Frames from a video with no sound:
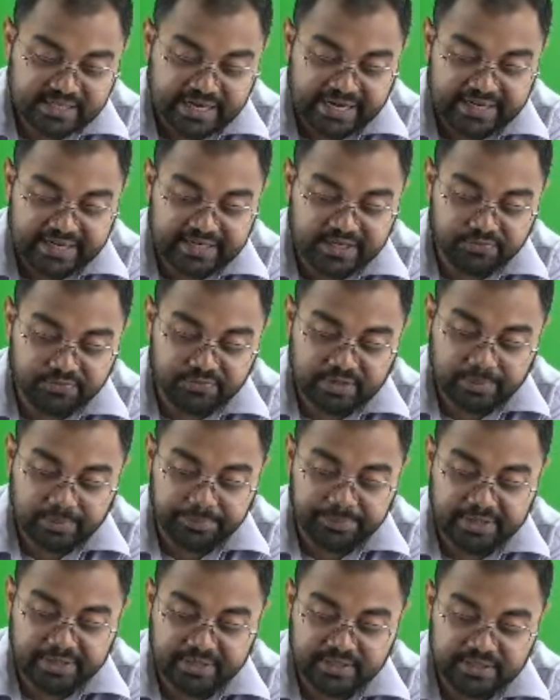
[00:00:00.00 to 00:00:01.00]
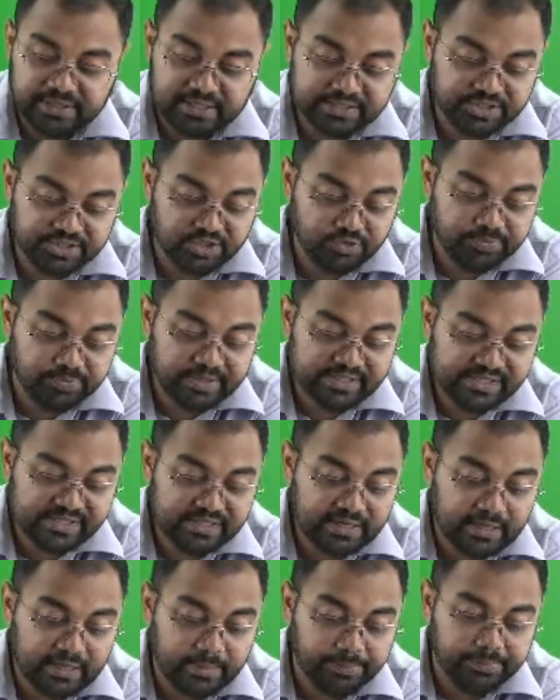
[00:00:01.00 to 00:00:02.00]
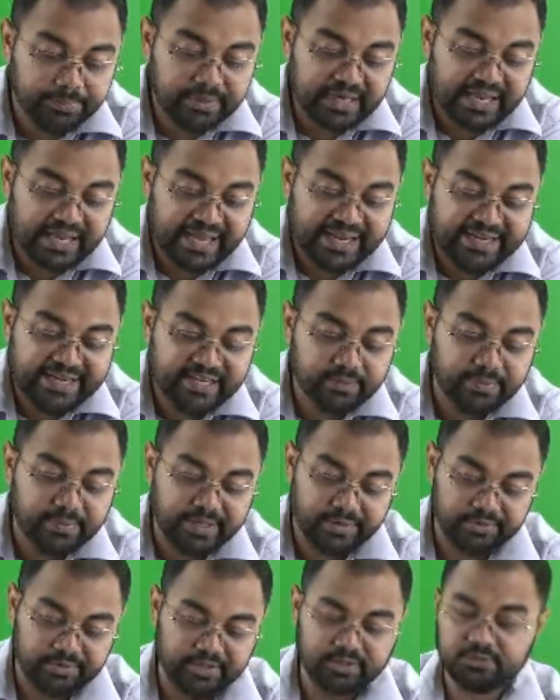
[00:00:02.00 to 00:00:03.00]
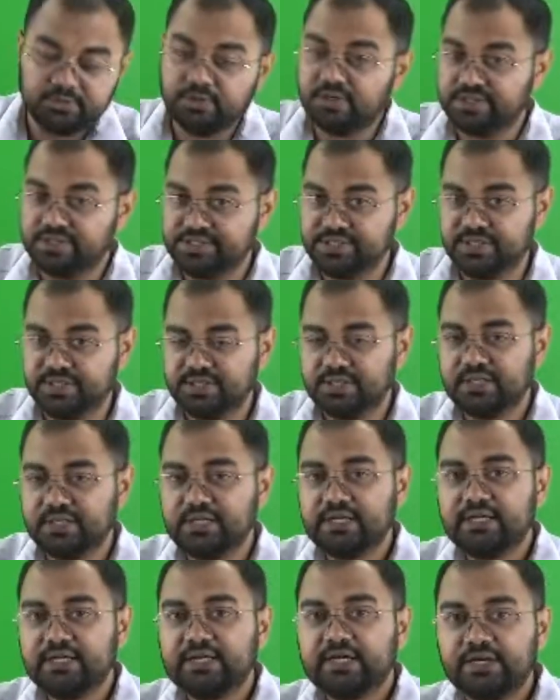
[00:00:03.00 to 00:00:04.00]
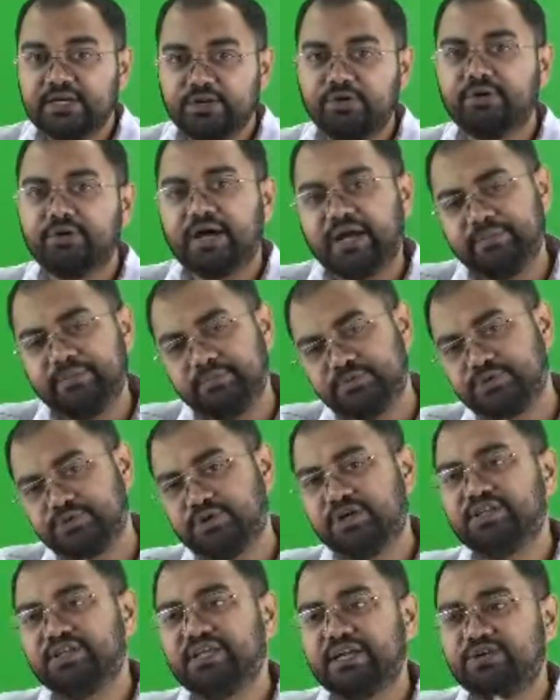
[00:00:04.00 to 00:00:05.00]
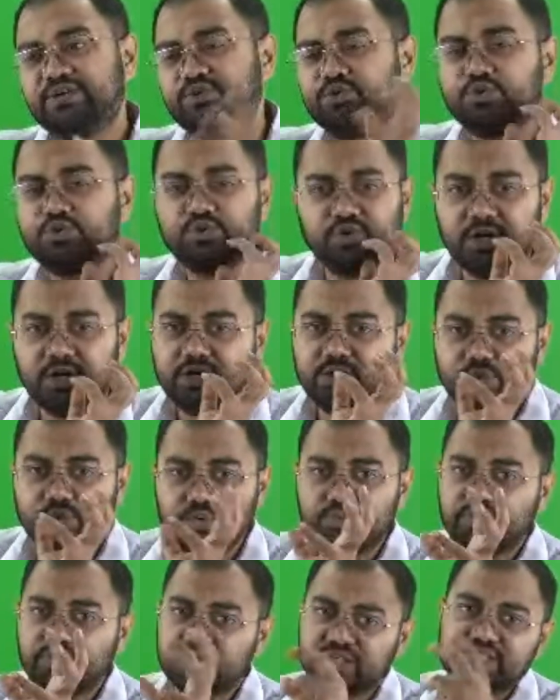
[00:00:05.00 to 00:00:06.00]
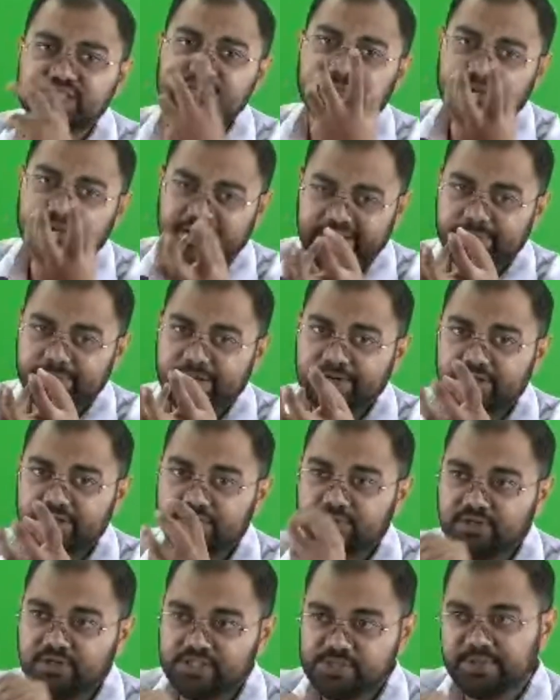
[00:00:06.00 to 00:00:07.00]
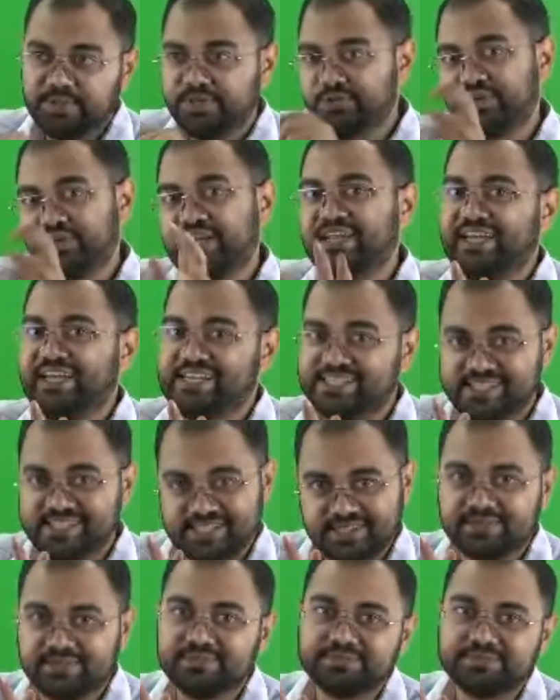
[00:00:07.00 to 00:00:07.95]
and developmental achievements in applied biotechnology. Now, I'm sure that you do not know what is applied biotechnology, but you can guess.